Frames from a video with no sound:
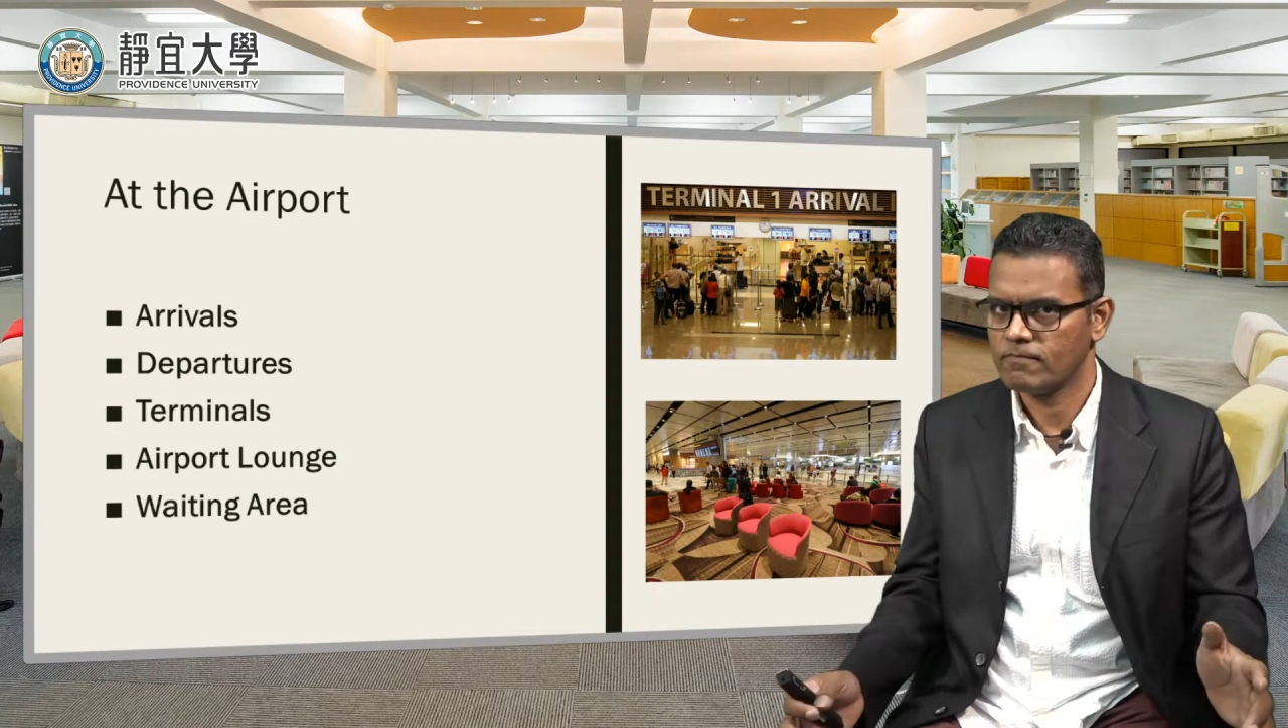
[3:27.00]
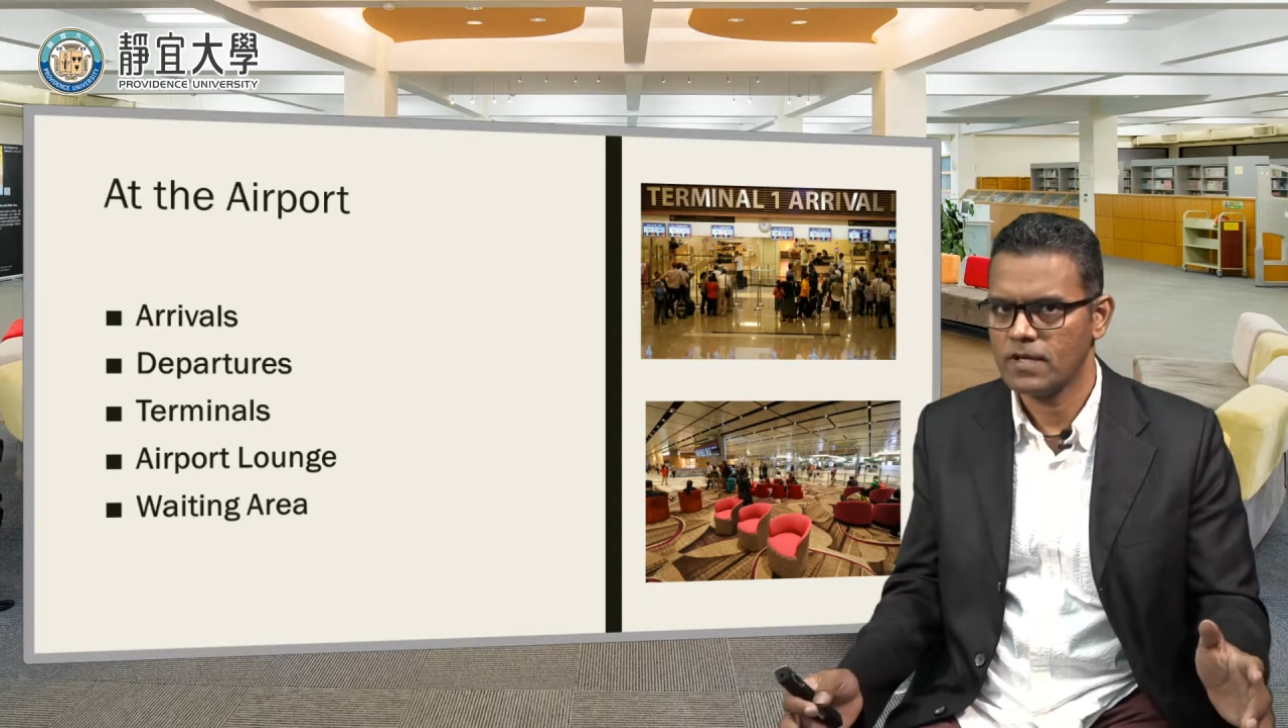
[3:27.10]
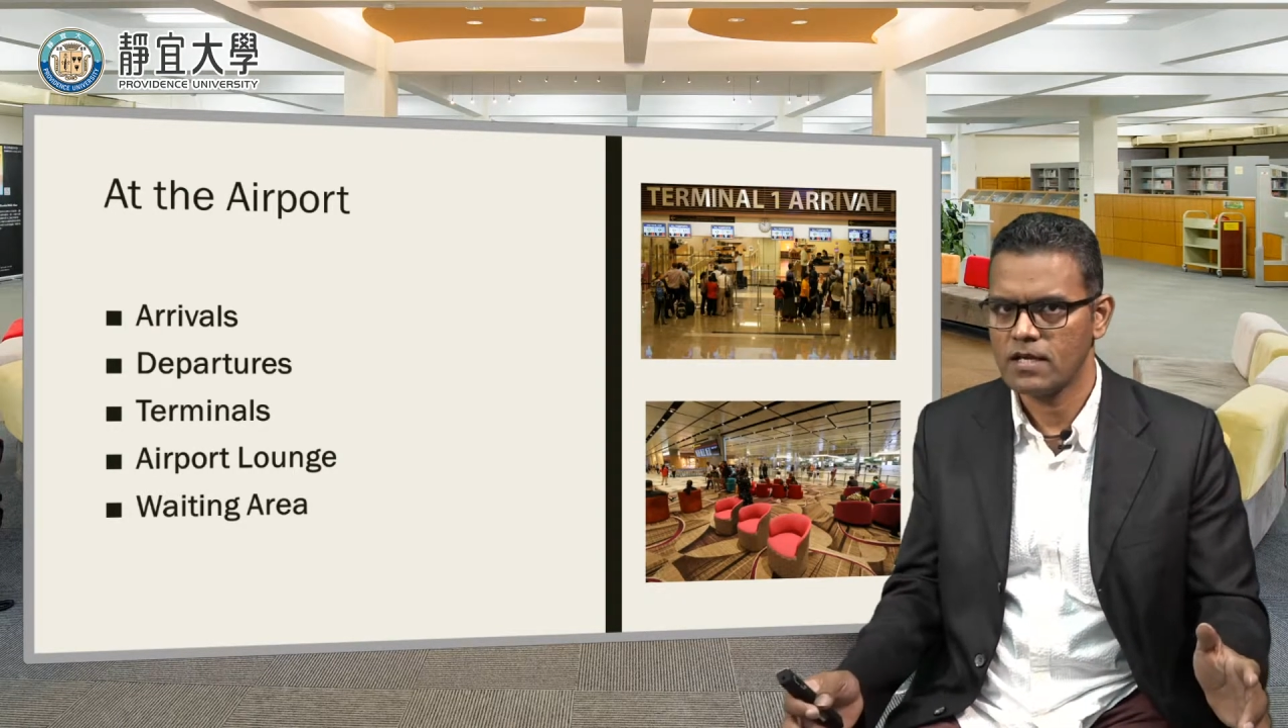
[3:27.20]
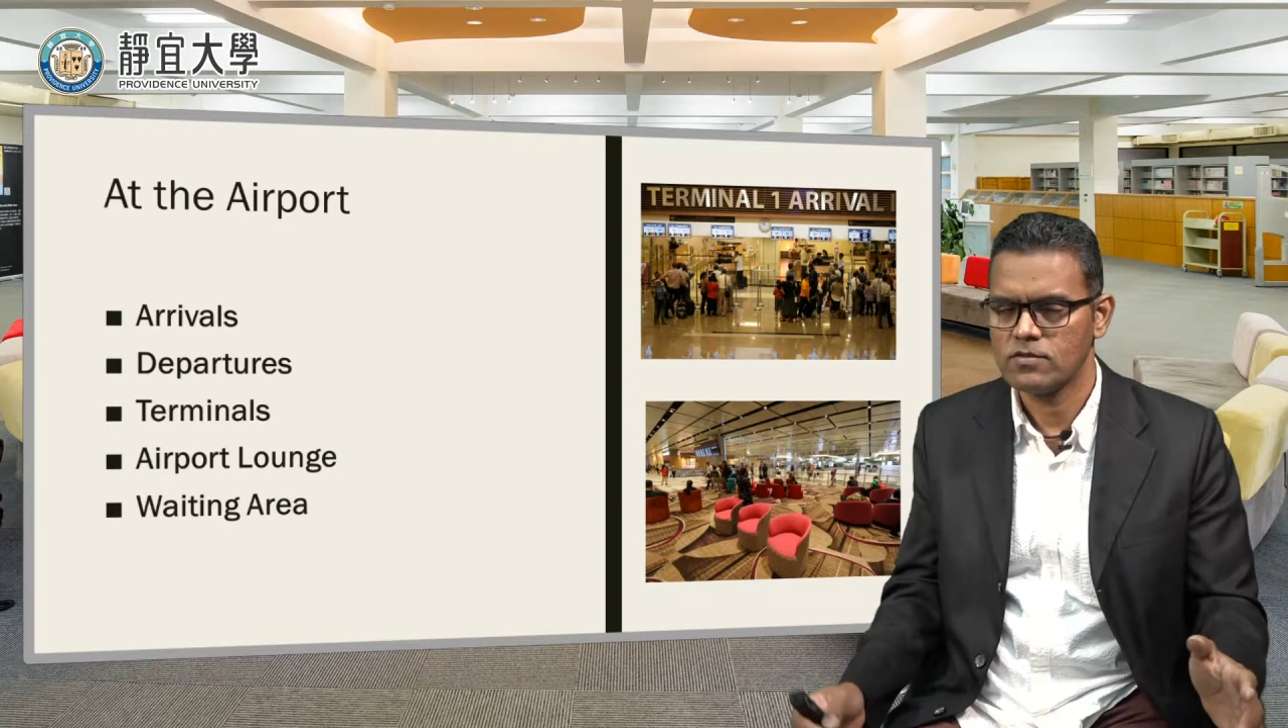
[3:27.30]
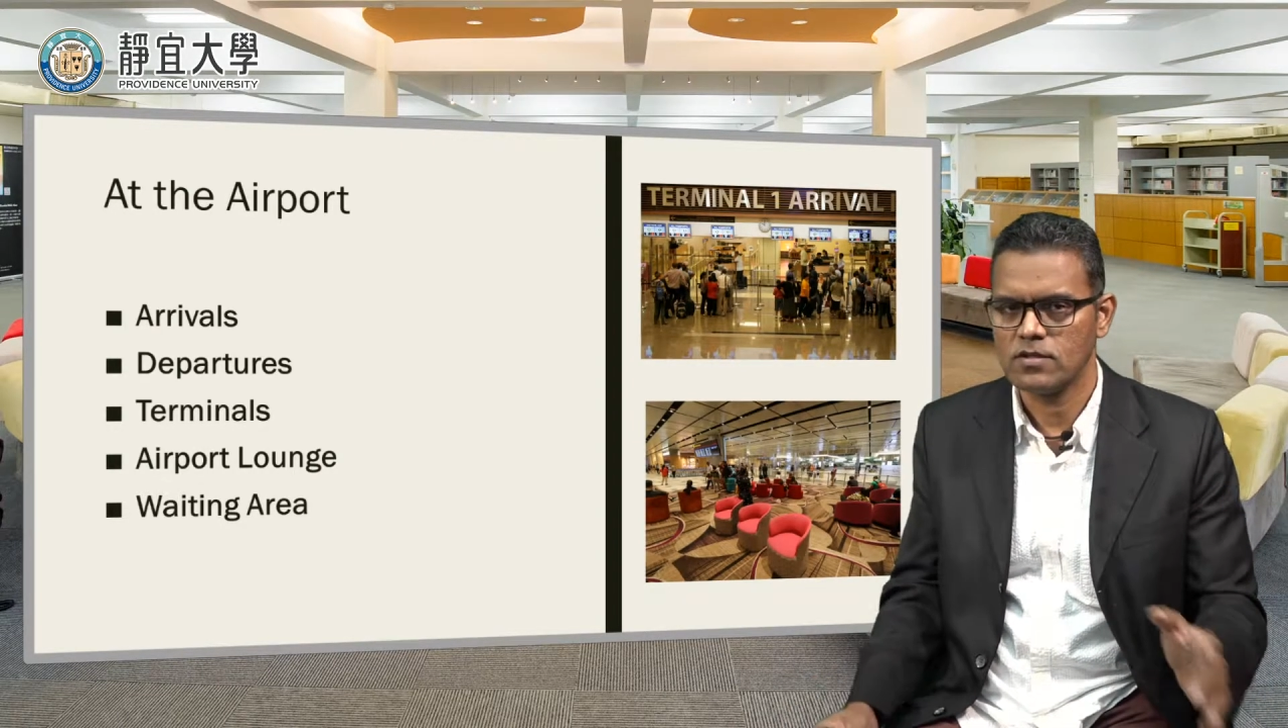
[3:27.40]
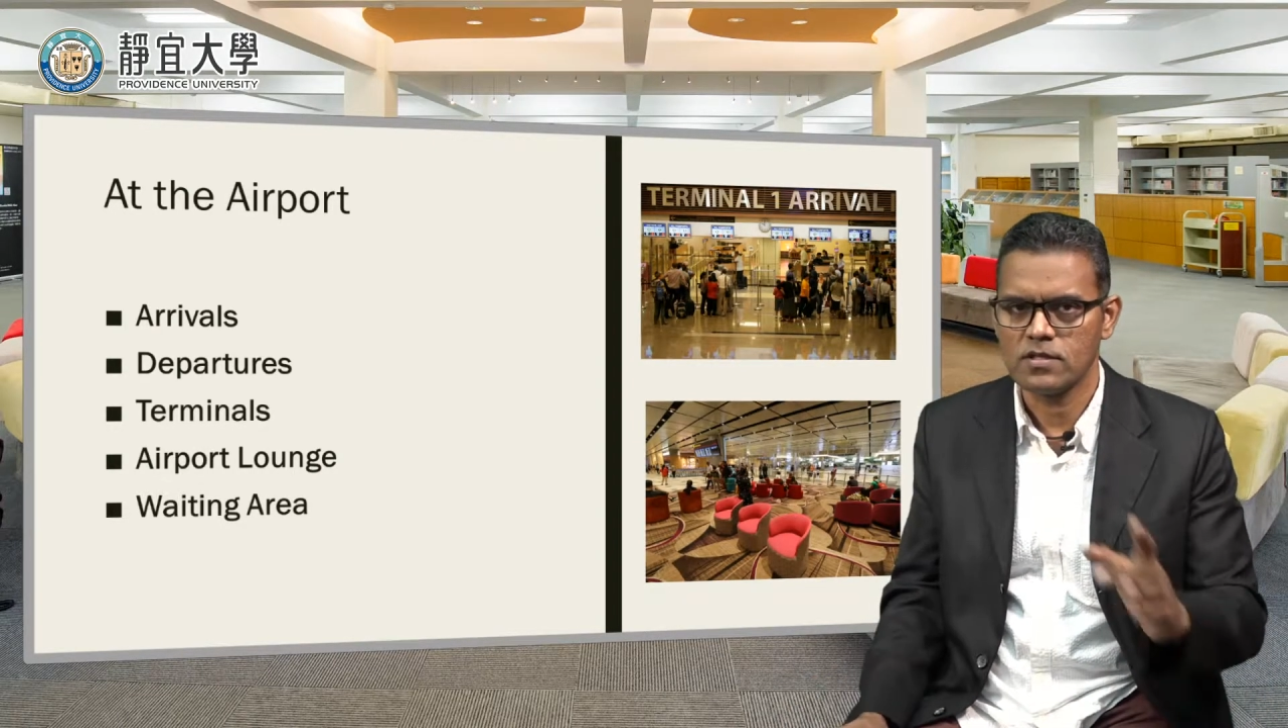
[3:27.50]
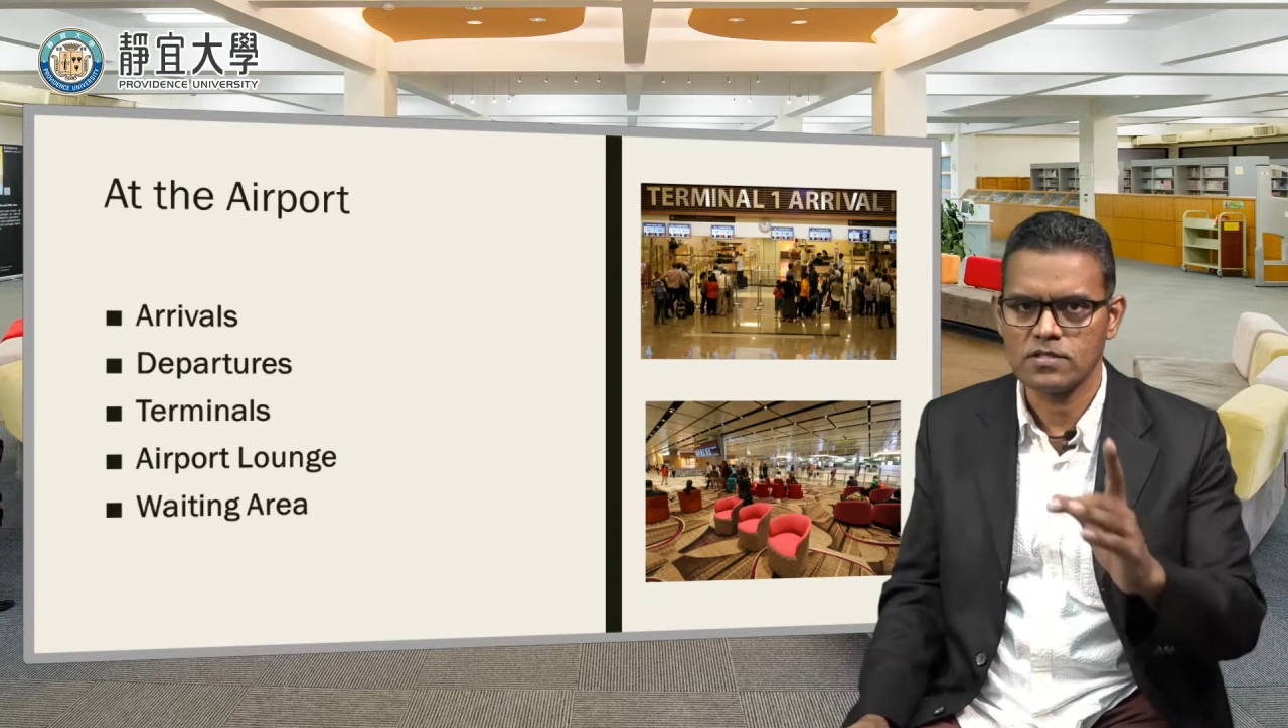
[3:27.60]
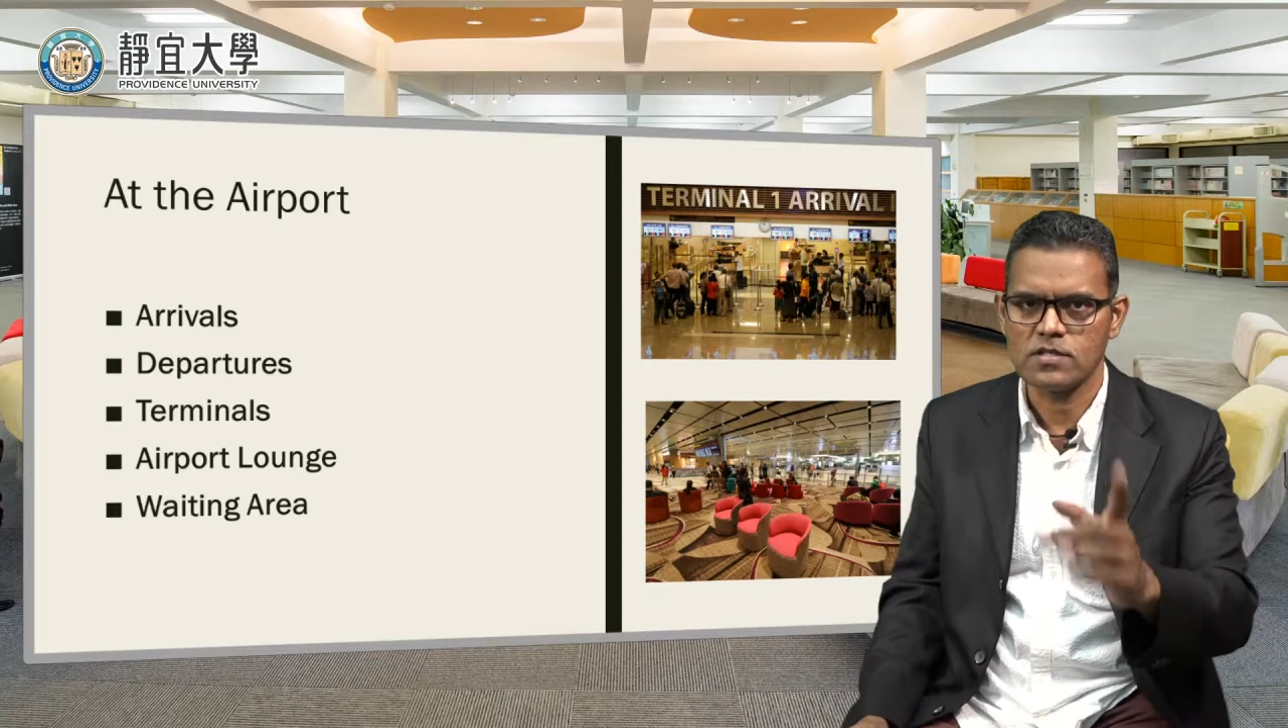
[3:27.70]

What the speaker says: Okay, so this